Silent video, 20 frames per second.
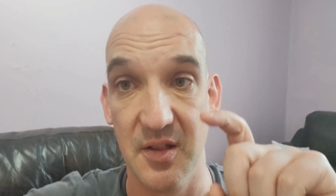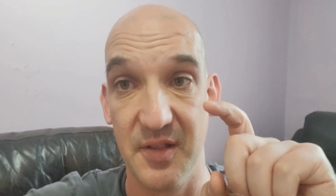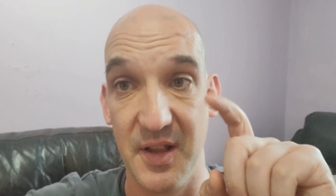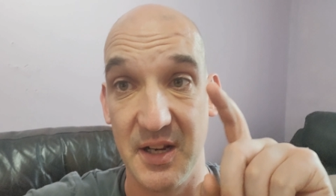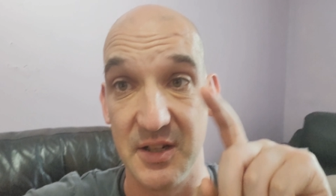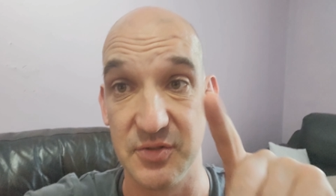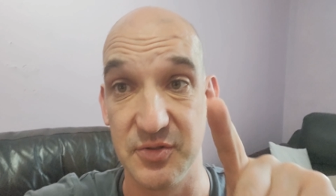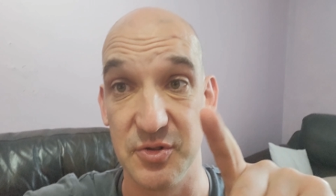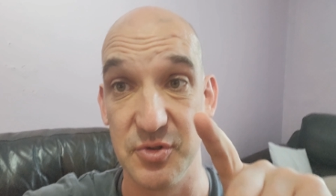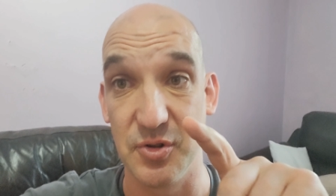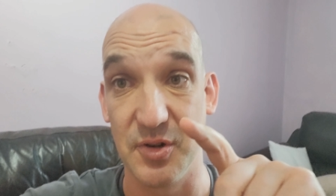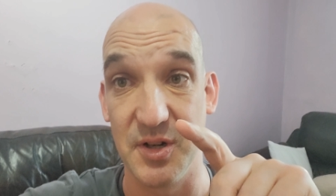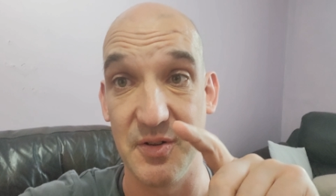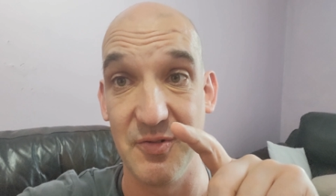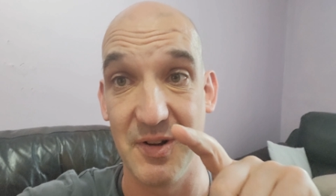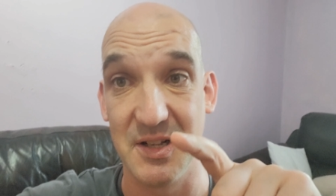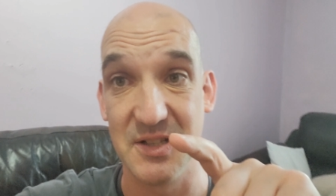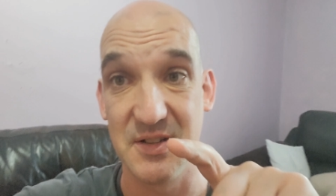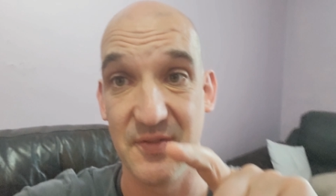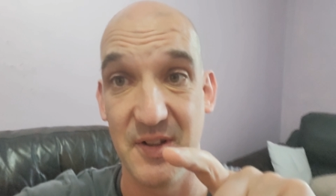thanks for joining
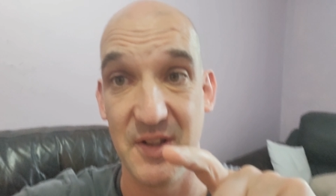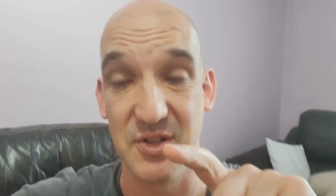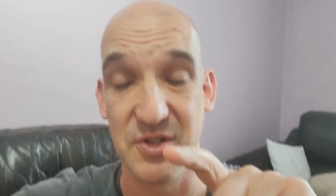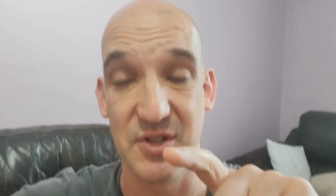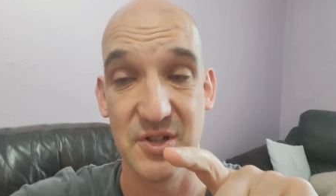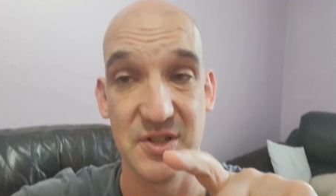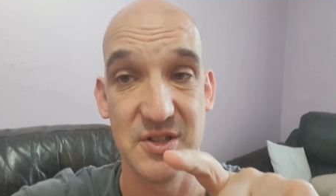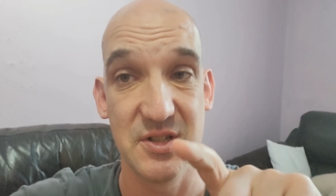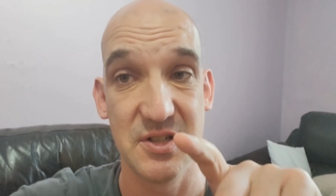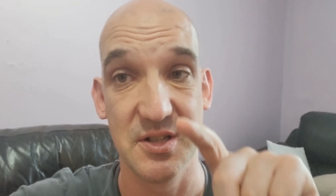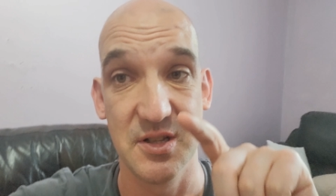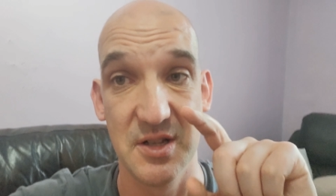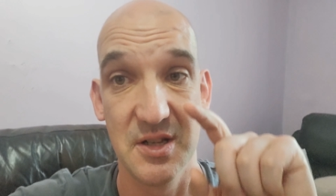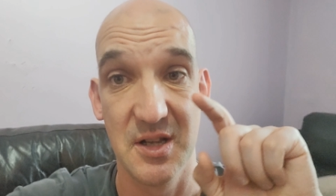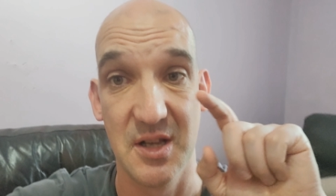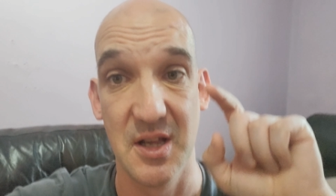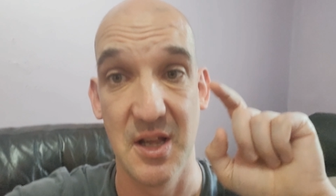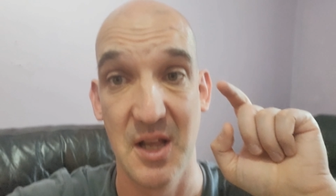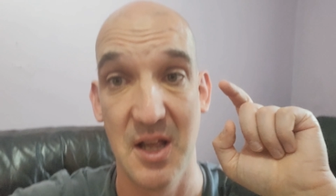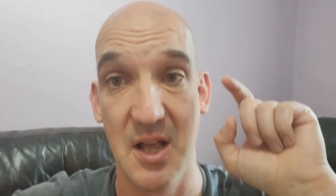Rand's Adventures,
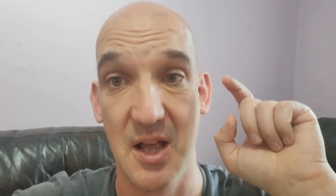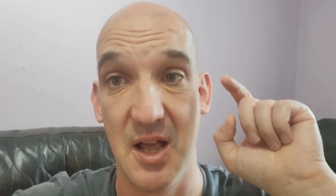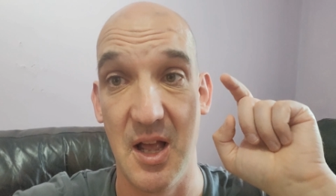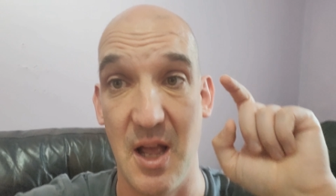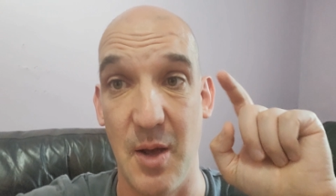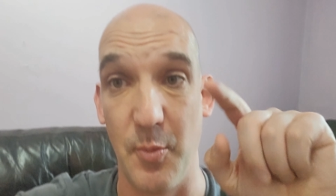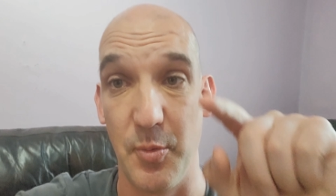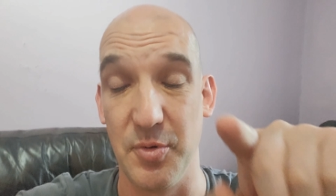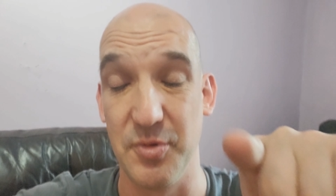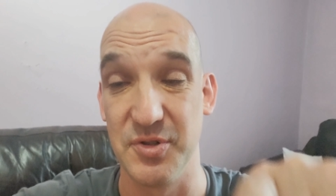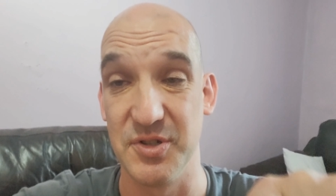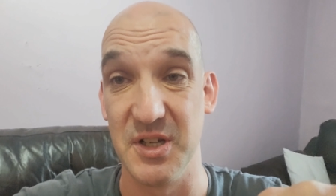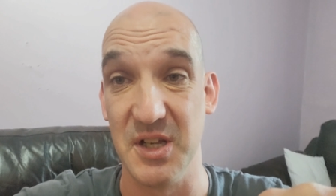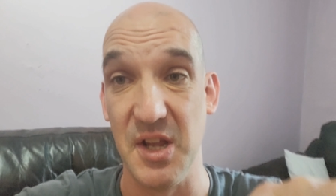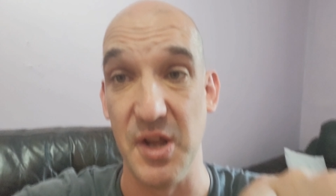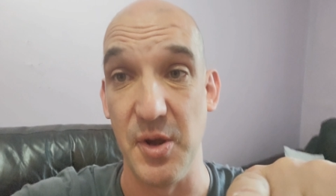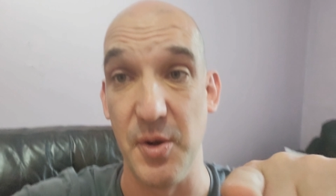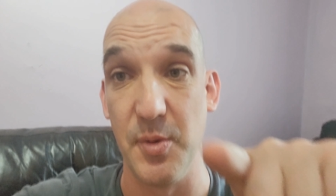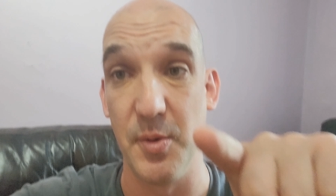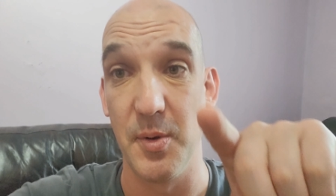and we'll see
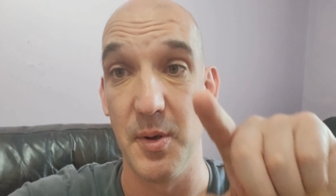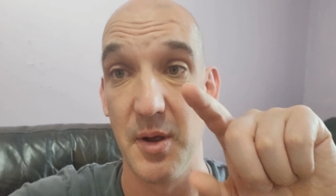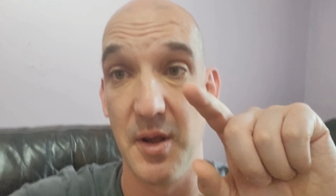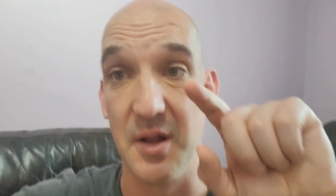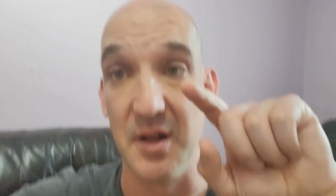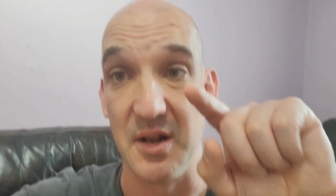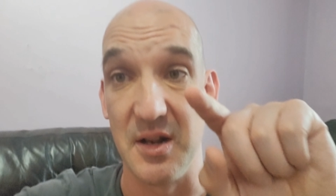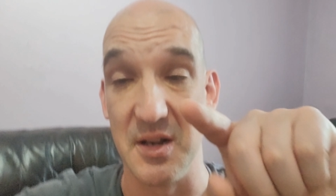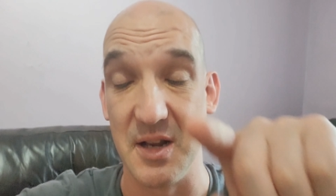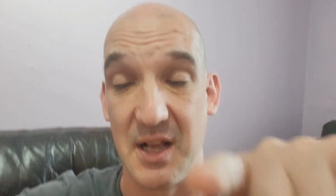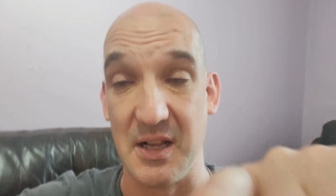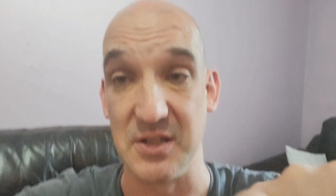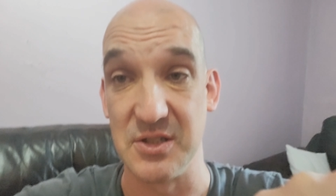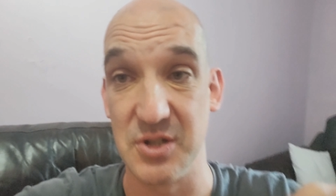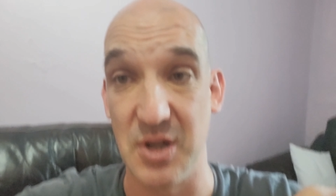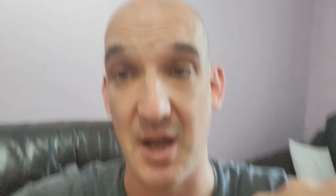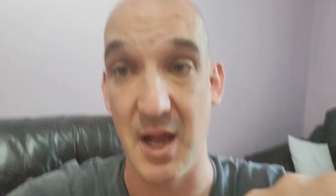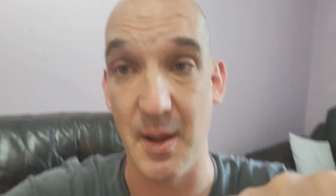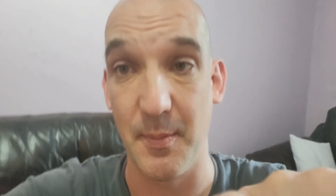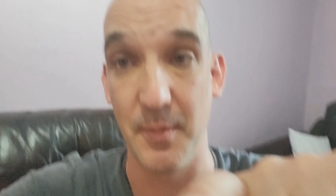you next
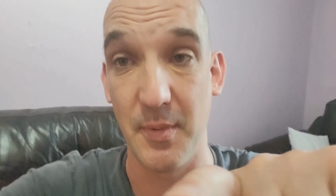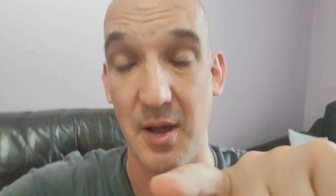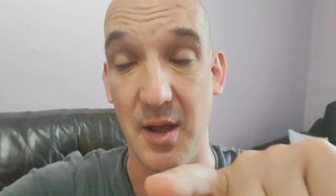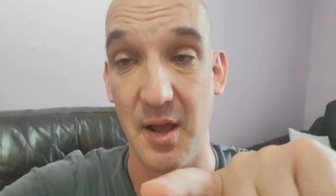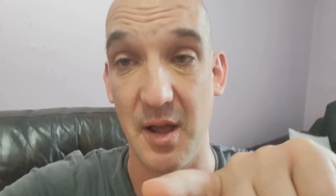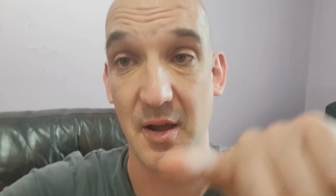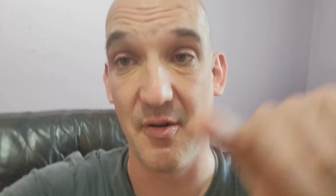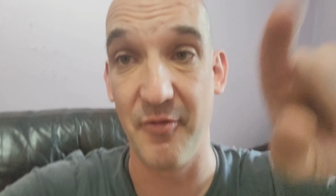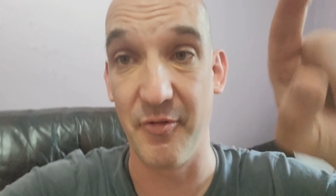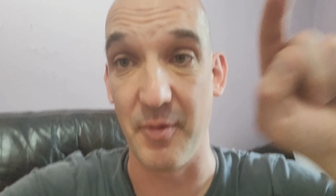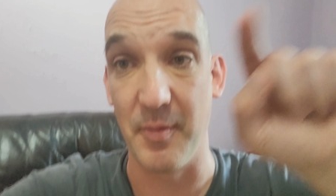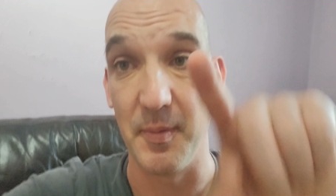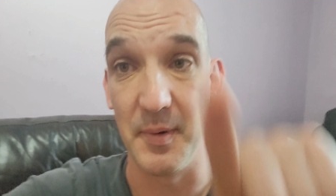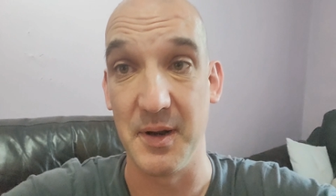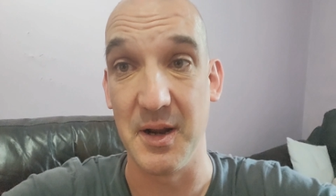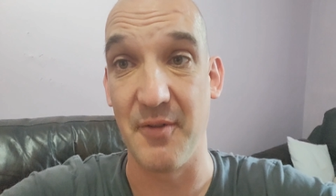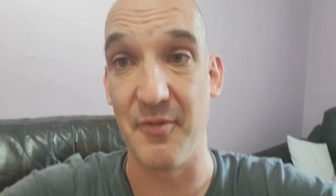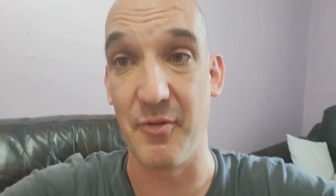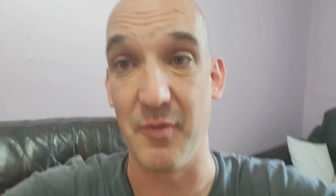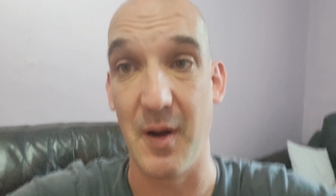time uh, from
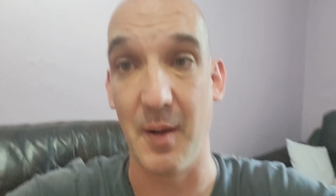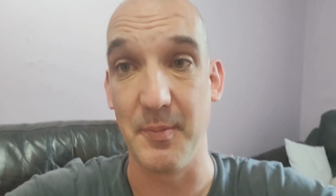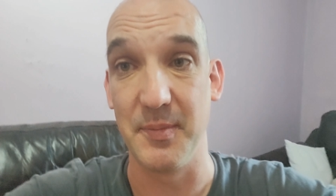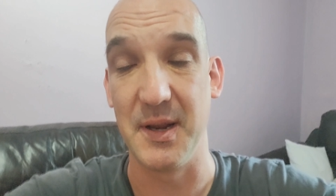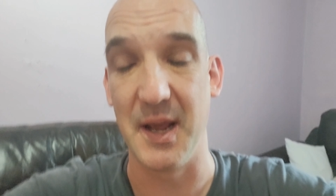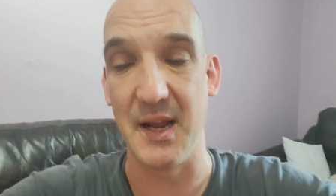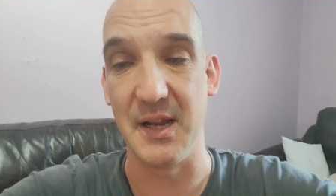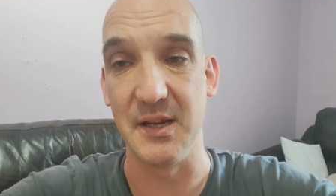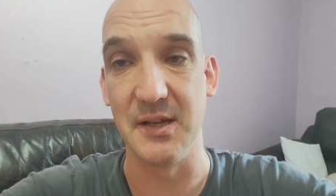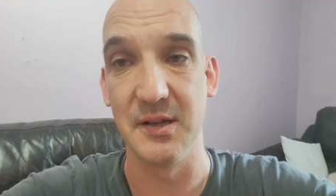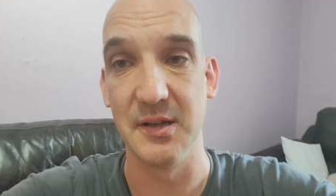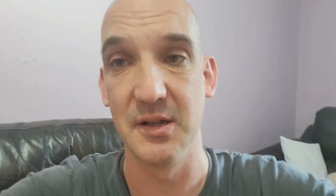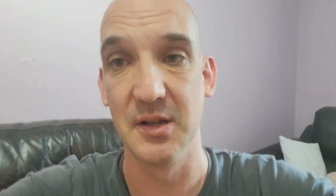another update.